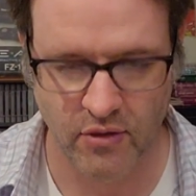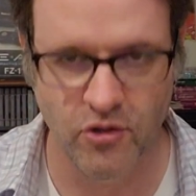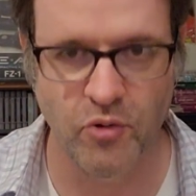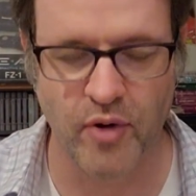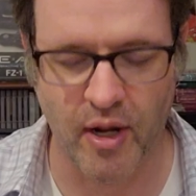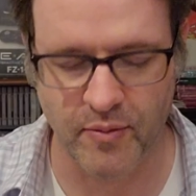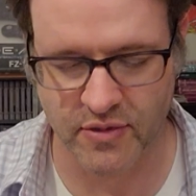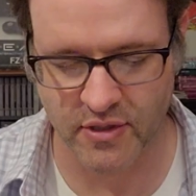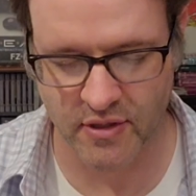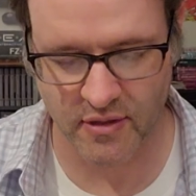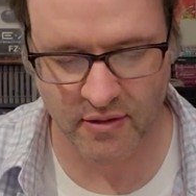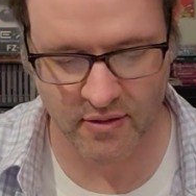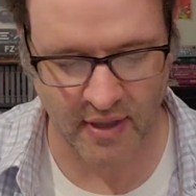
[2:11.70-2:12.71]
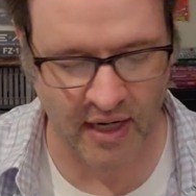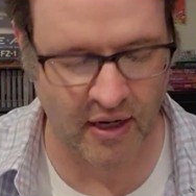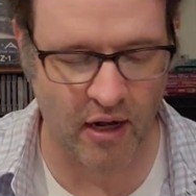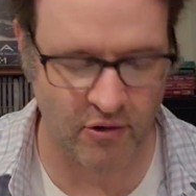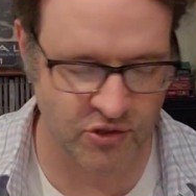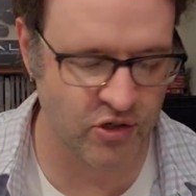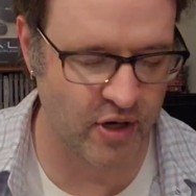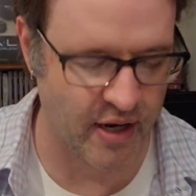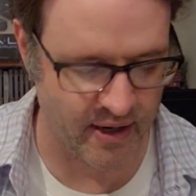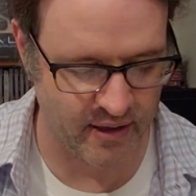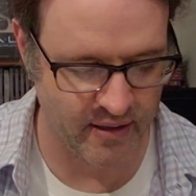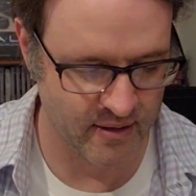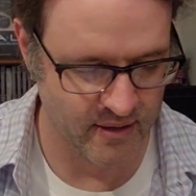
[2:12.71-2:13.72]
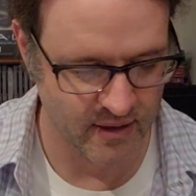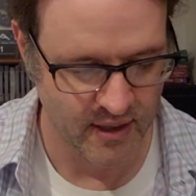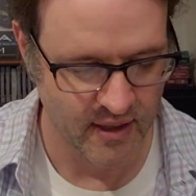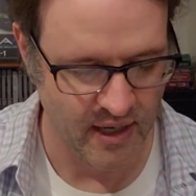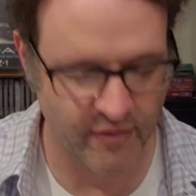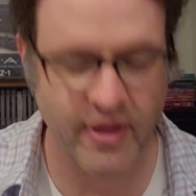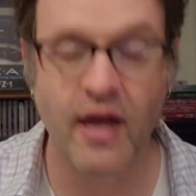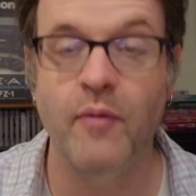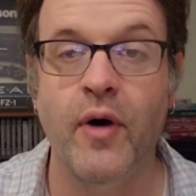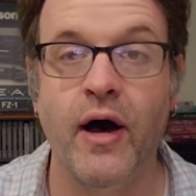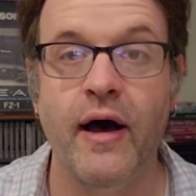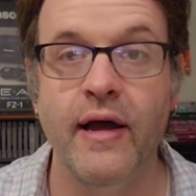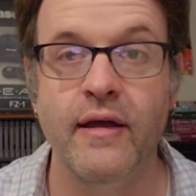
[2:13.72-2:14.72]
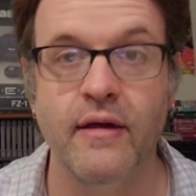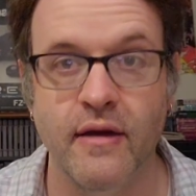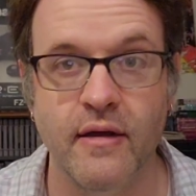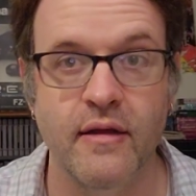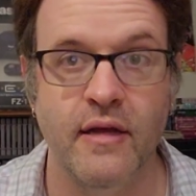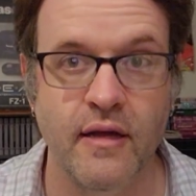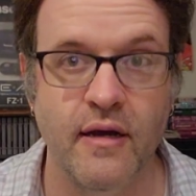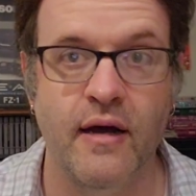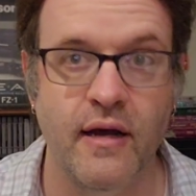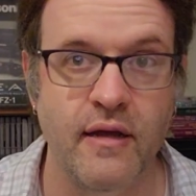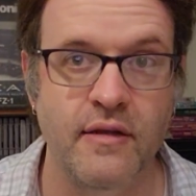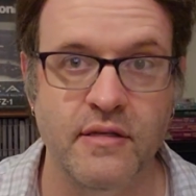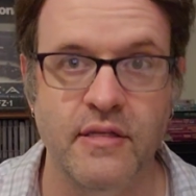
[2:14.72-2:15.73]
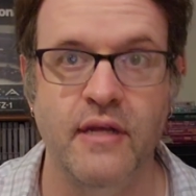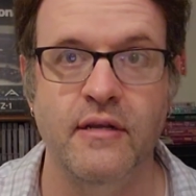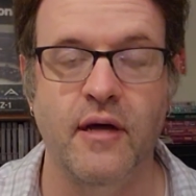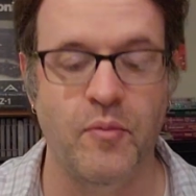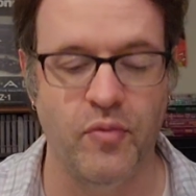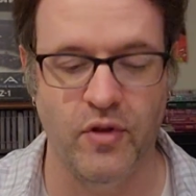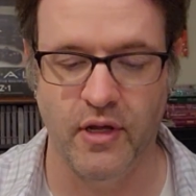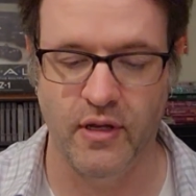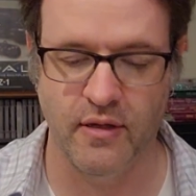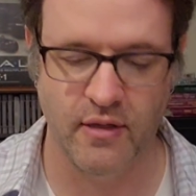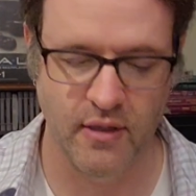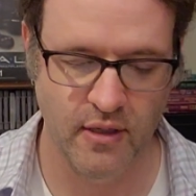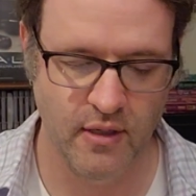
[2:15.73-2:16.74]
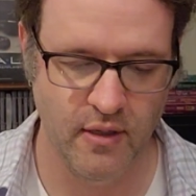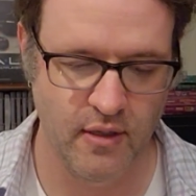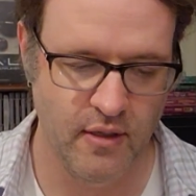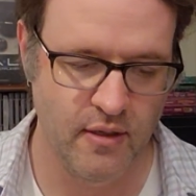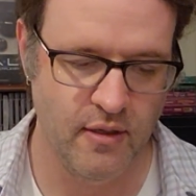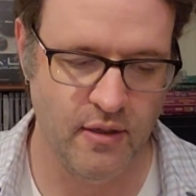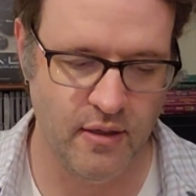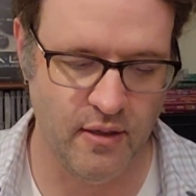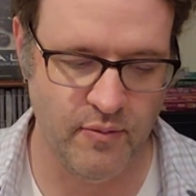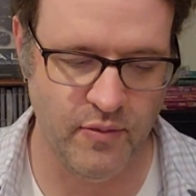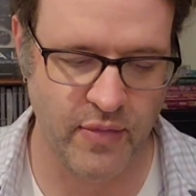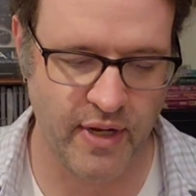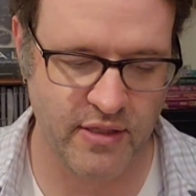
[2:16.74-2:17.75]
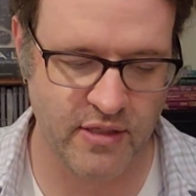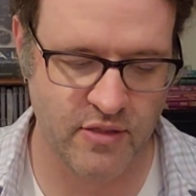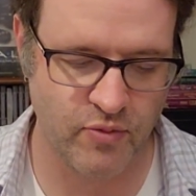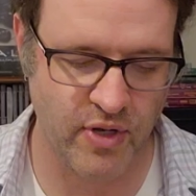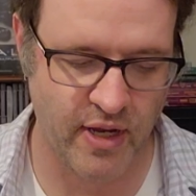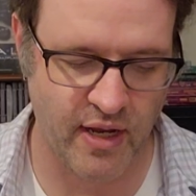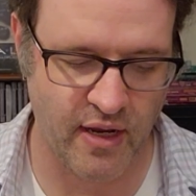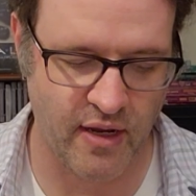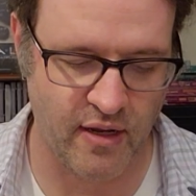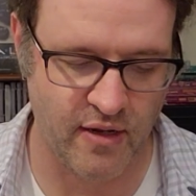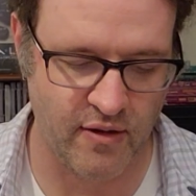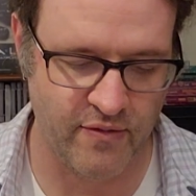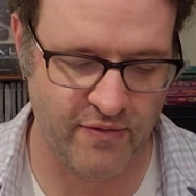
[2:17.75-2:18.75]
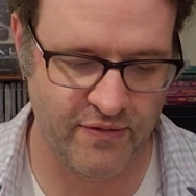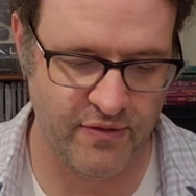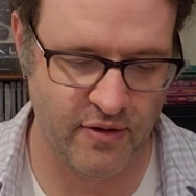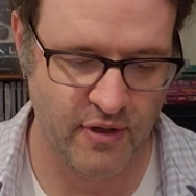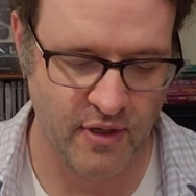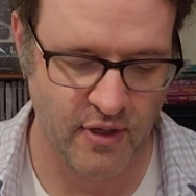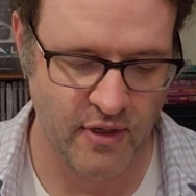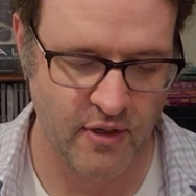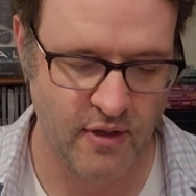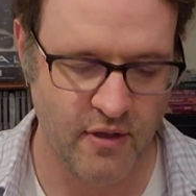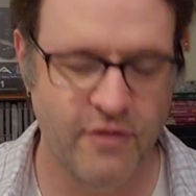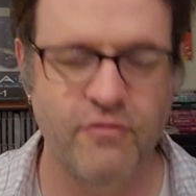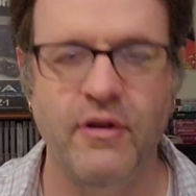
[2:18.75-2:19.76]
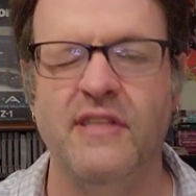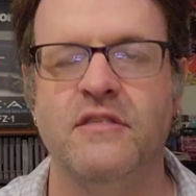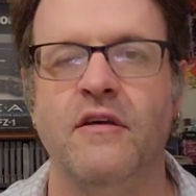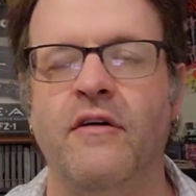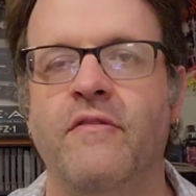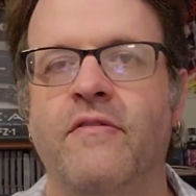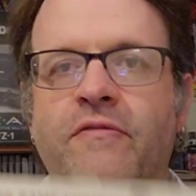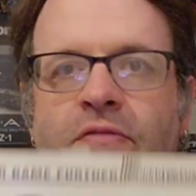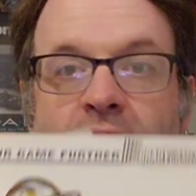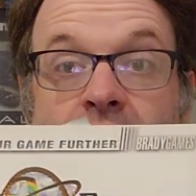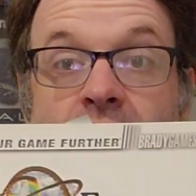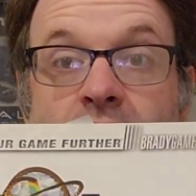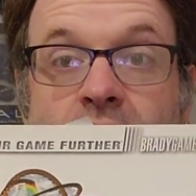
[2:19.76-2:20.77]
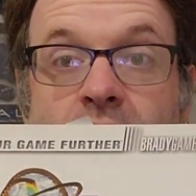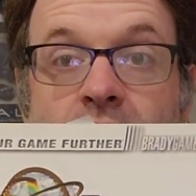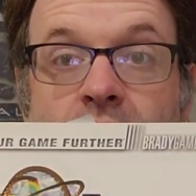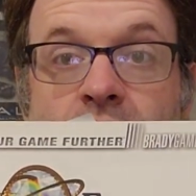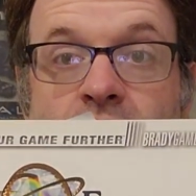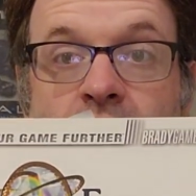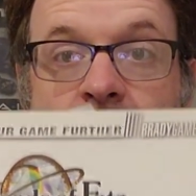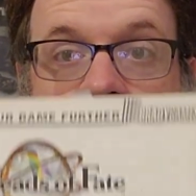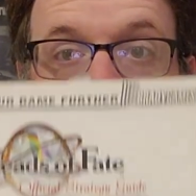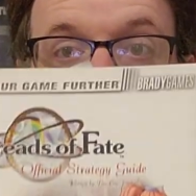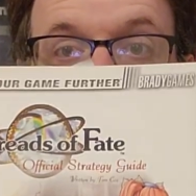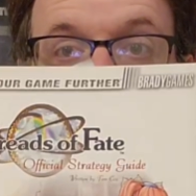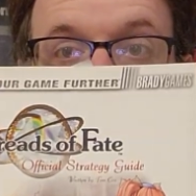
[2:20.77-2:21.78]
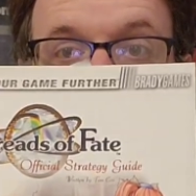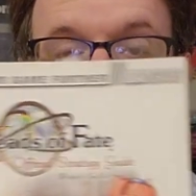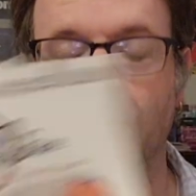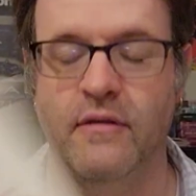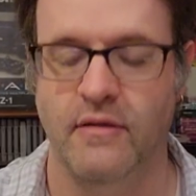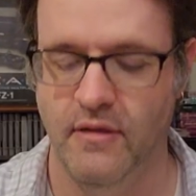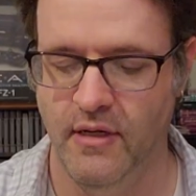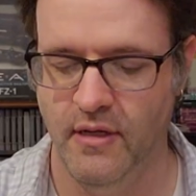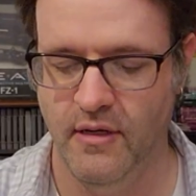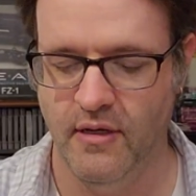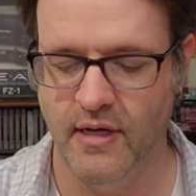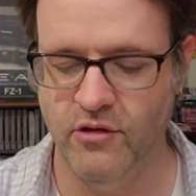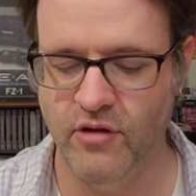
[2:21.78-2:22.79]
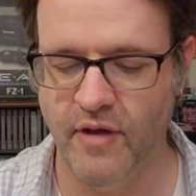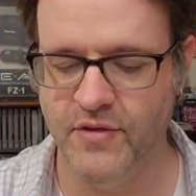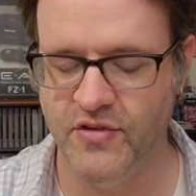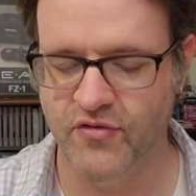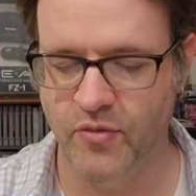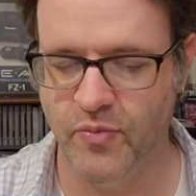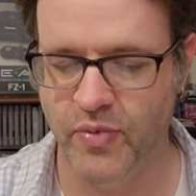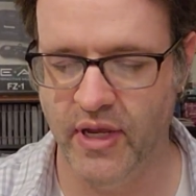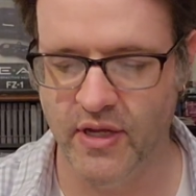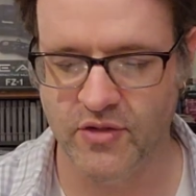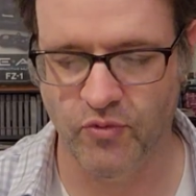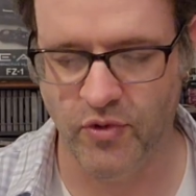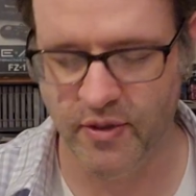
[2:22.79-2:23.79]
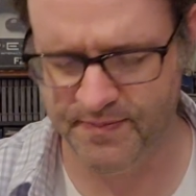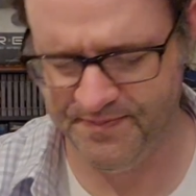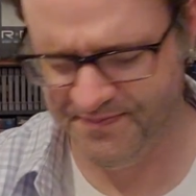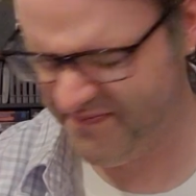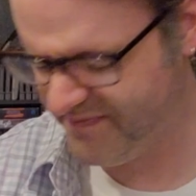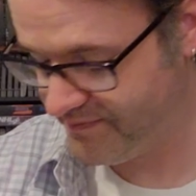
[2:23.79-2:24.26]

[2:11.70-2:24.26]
No promises. I'll try. Everything I buy, I intend on playing. Next, we have Threads of Fate, the strategy guide. I do have this for PS1.